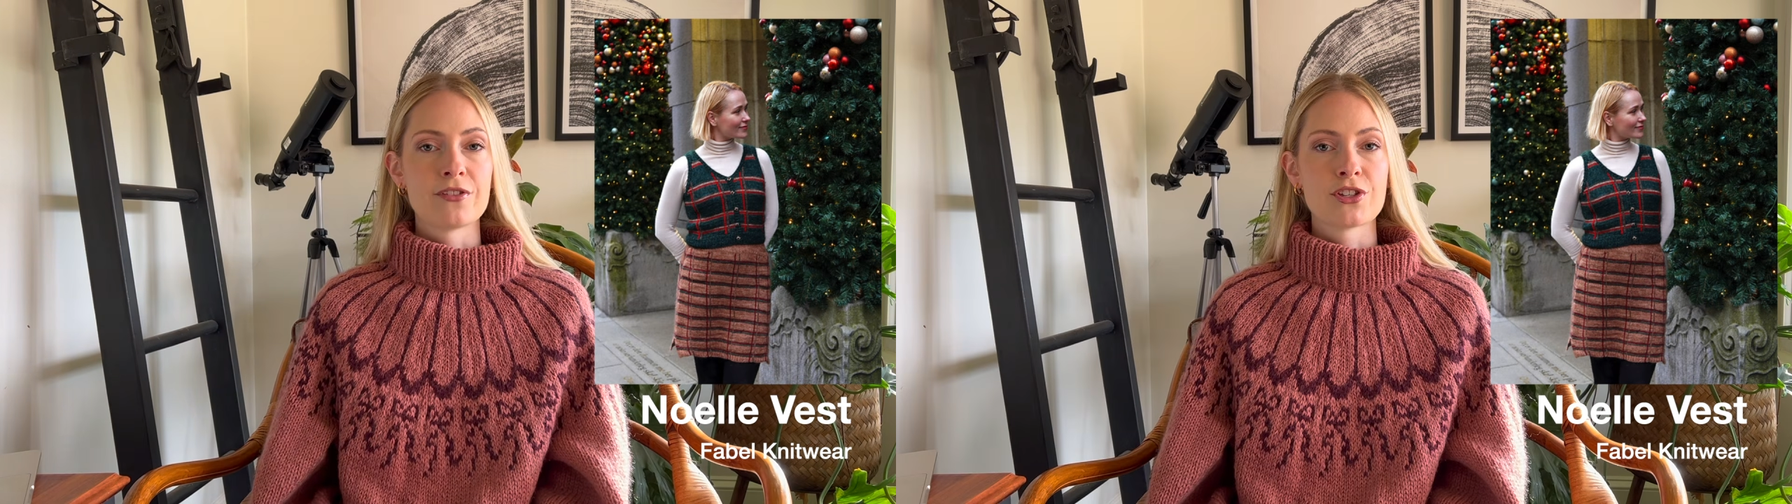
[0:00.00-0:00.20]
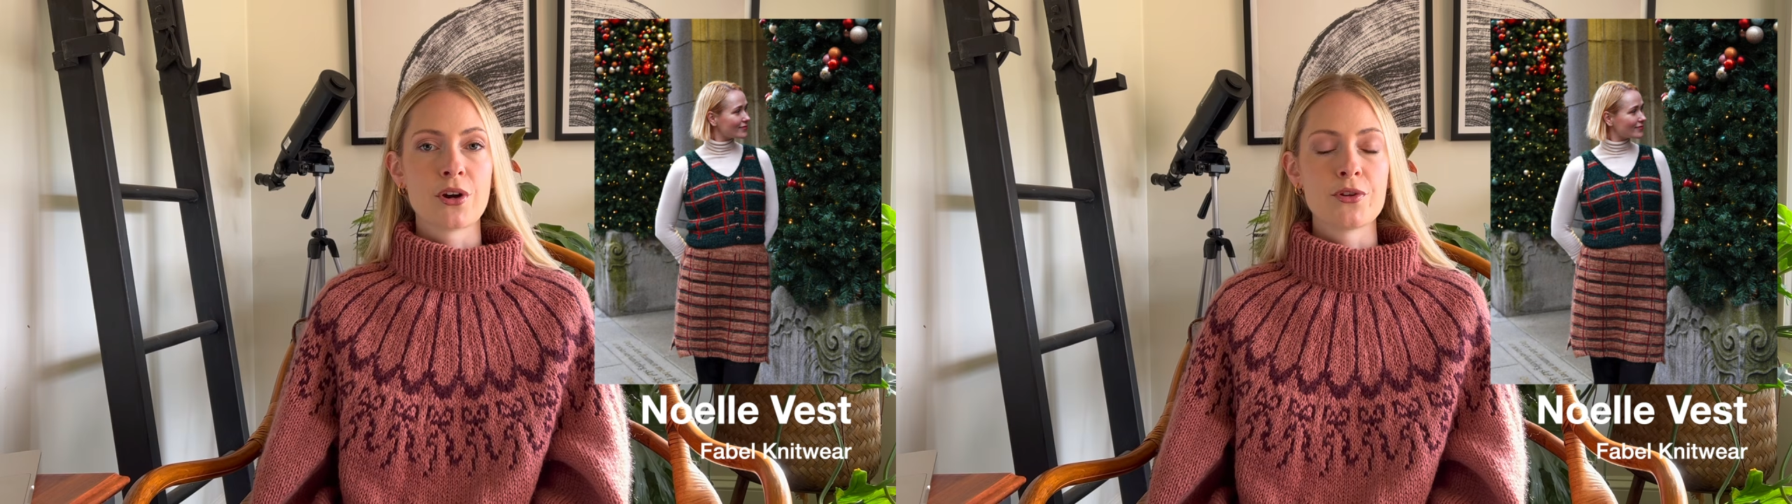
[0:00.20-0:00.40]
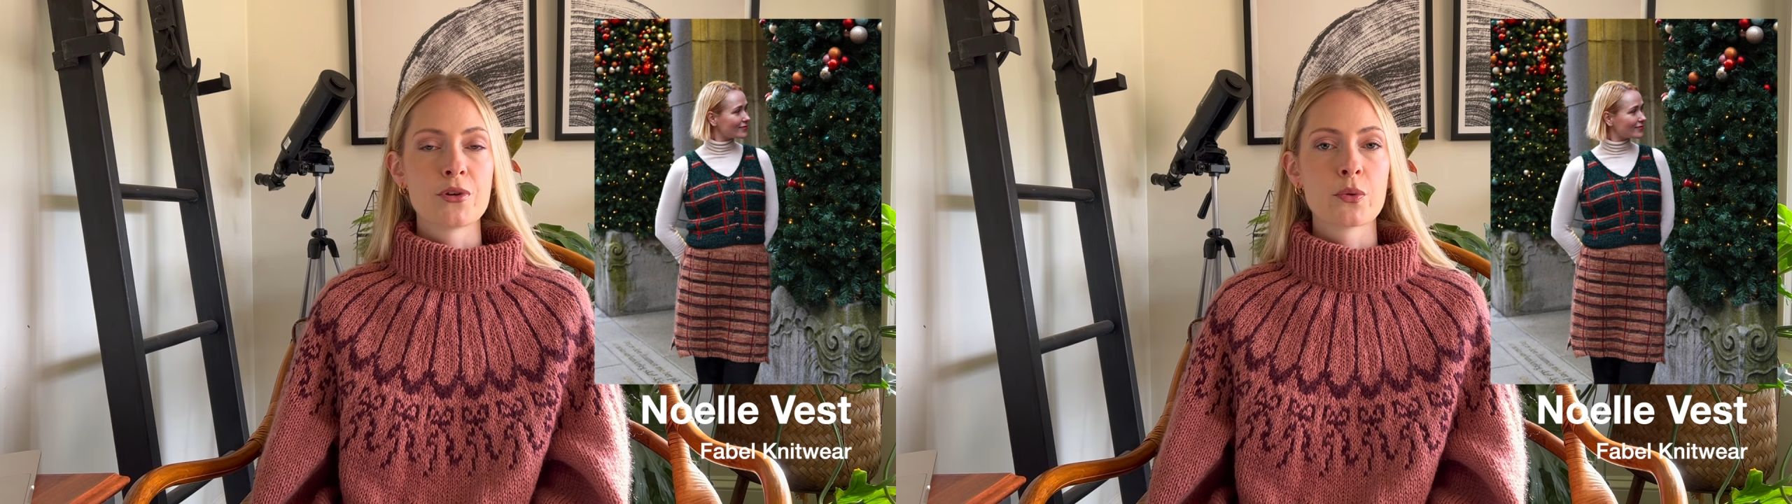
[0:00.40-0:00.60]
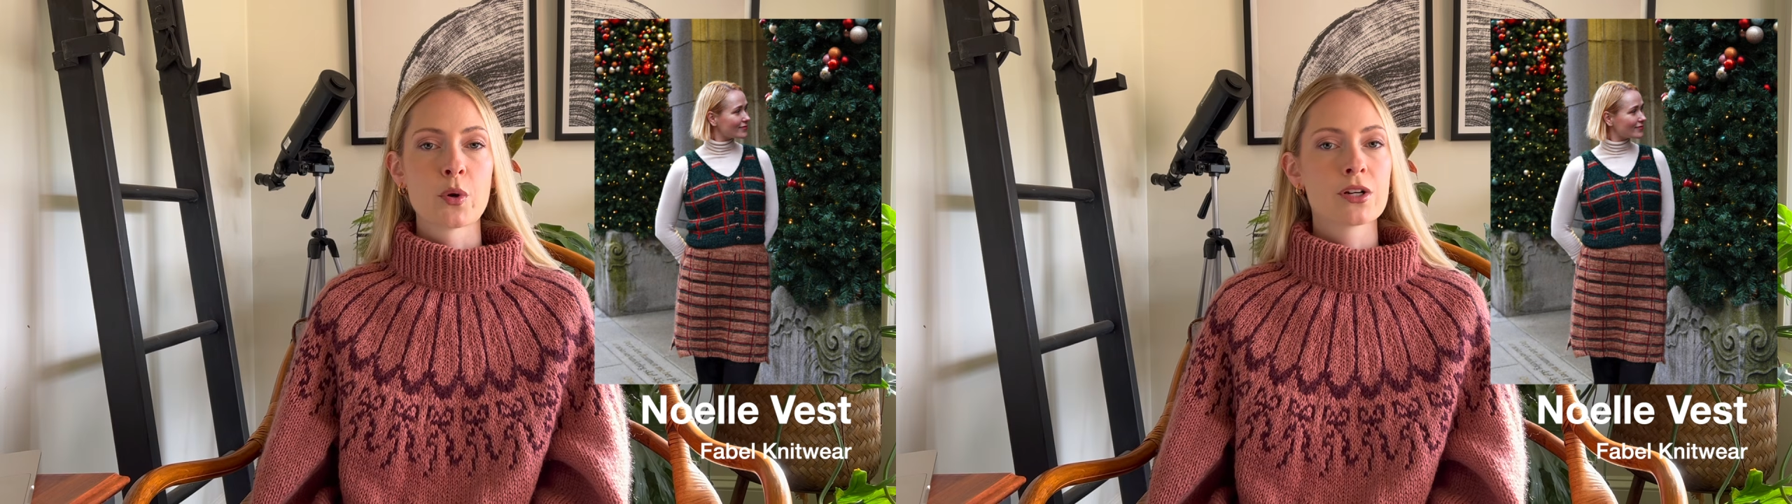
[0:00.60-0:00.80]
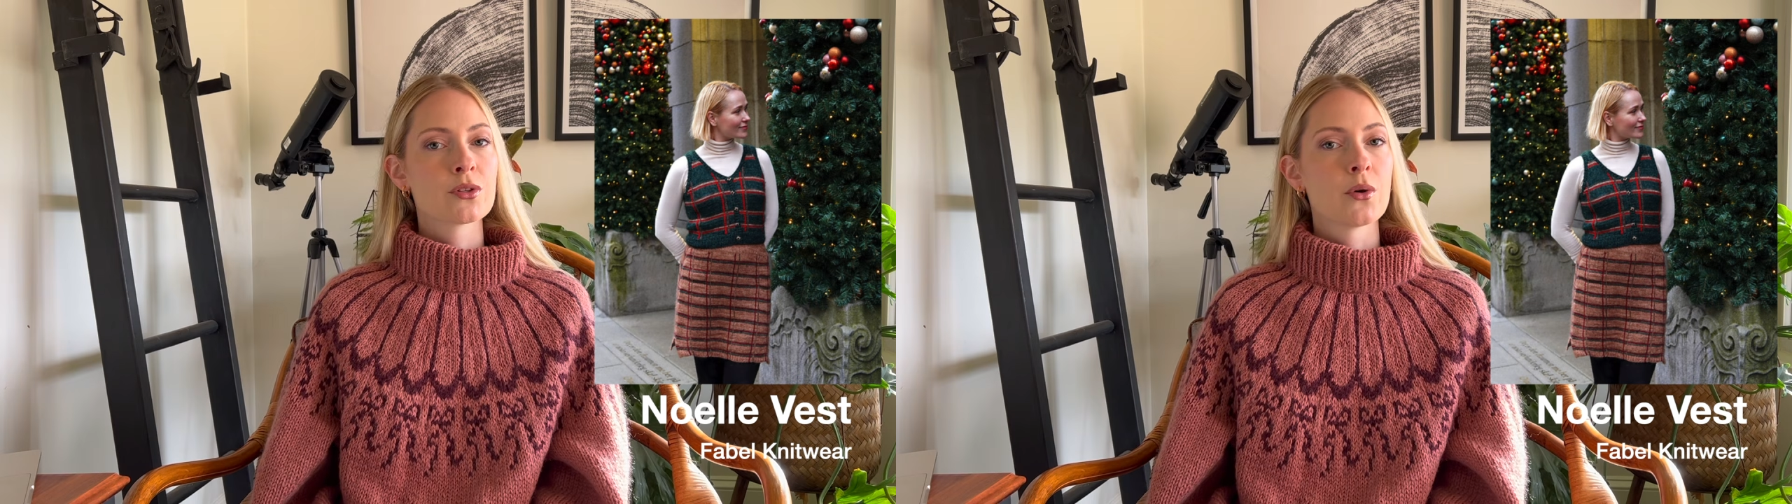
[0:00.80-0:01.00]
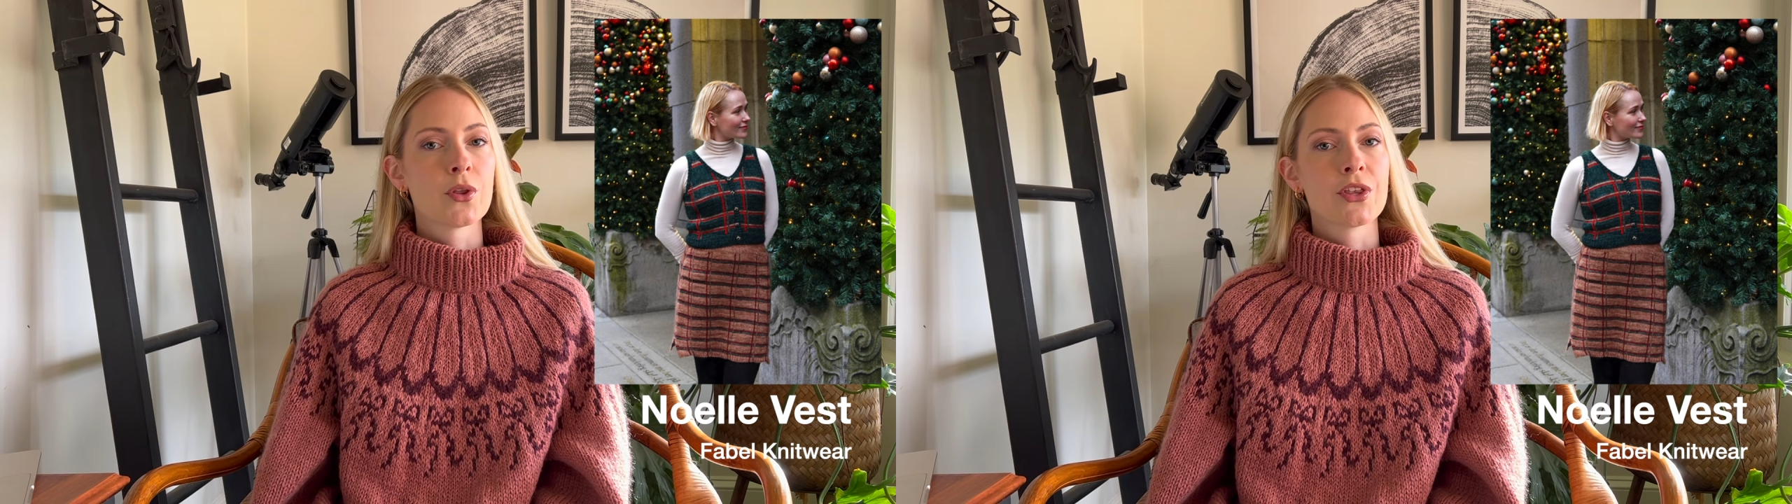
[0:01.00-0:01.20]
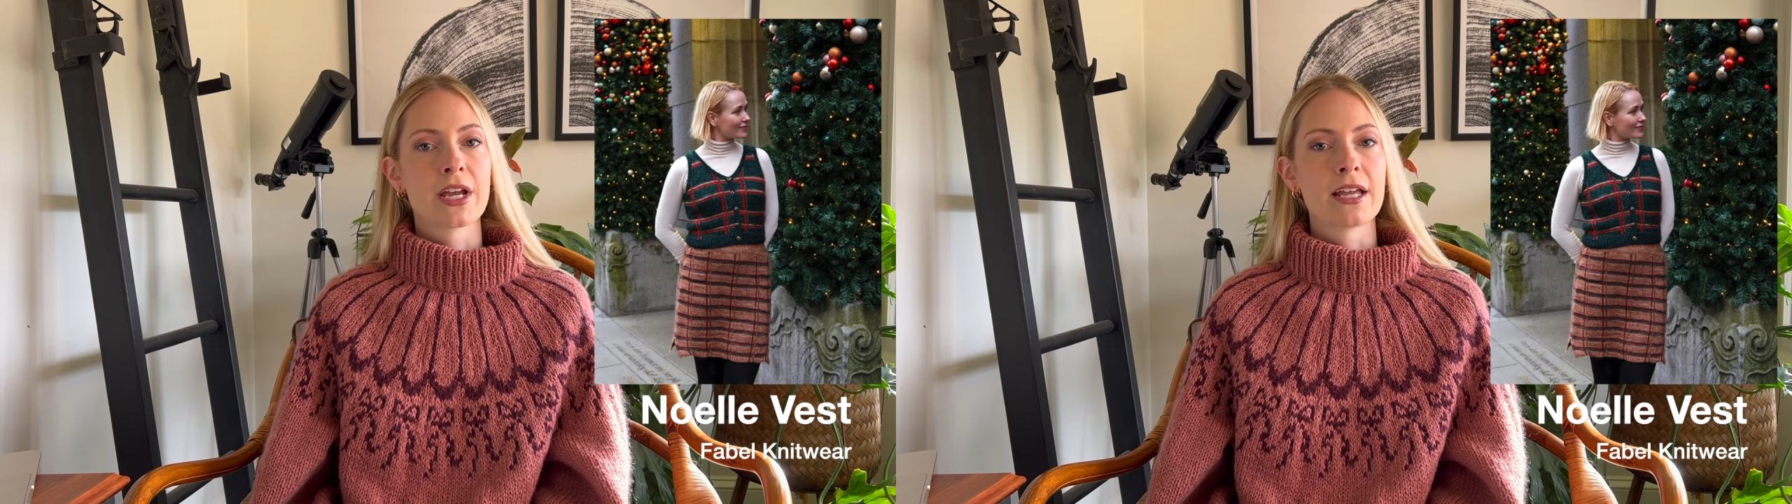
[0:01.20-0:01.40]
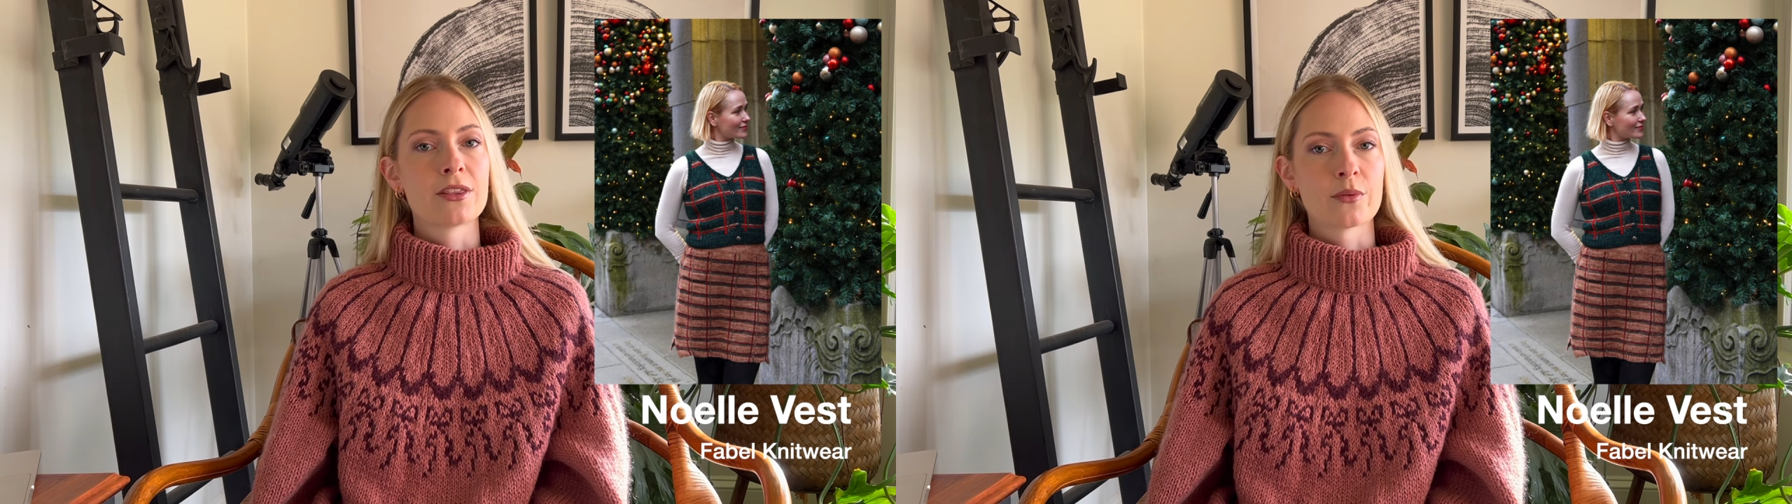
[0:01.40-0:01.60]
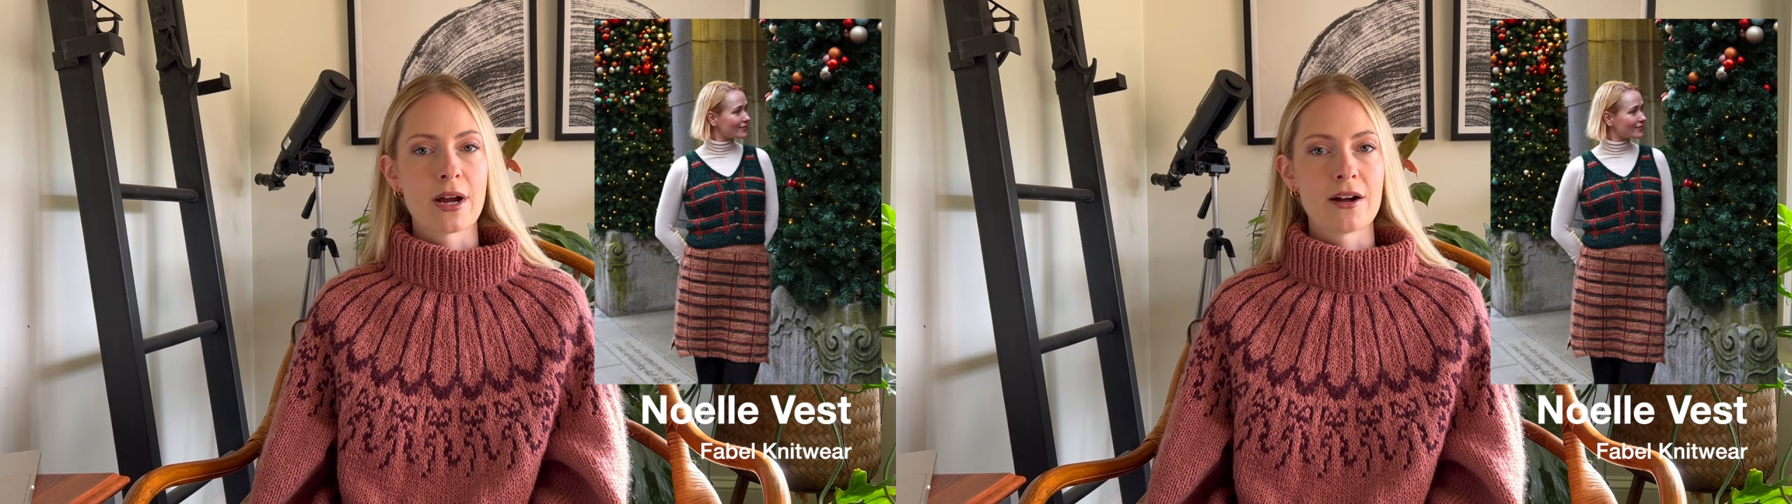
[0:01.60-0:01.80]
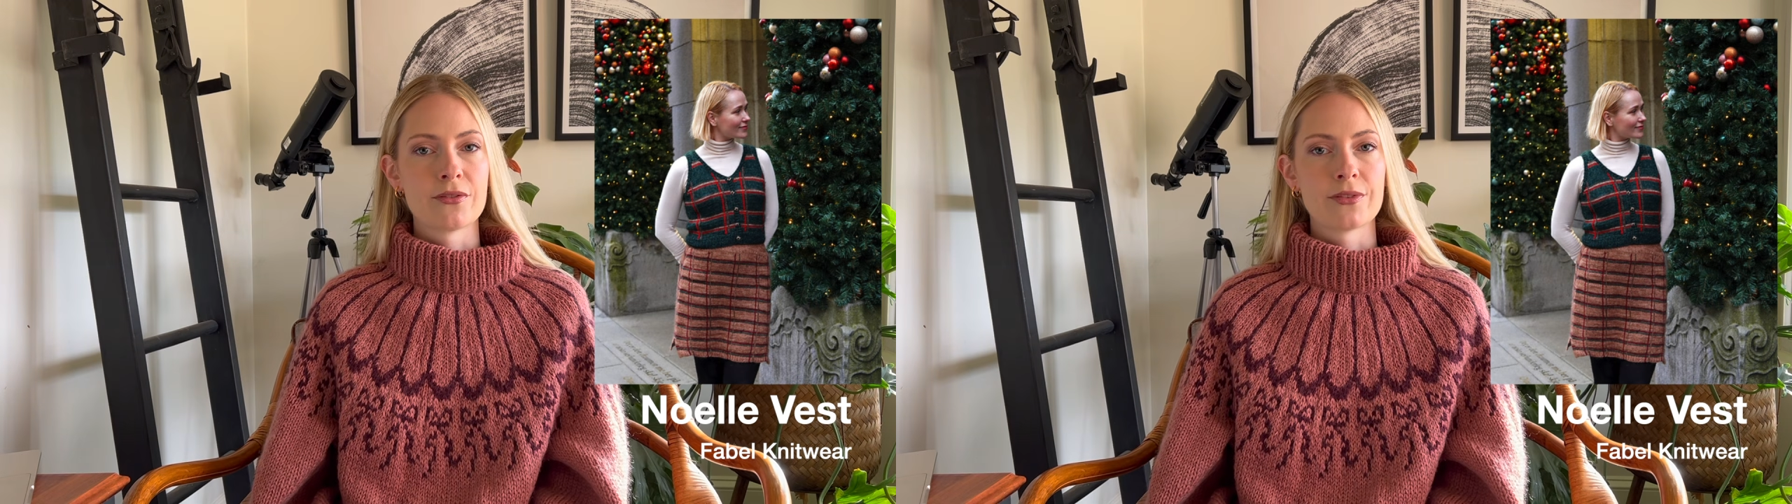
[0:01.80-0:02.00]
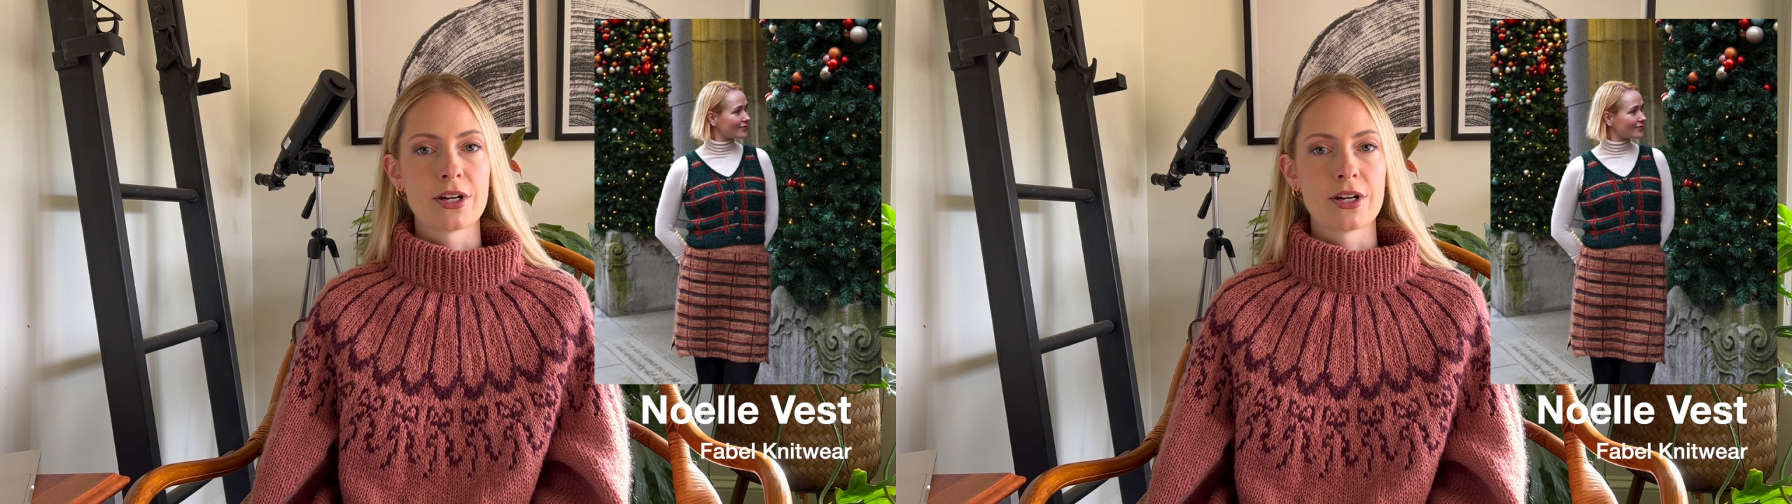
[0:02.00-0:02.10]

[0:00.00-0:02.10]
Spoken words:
so you can work the whole thing in the round.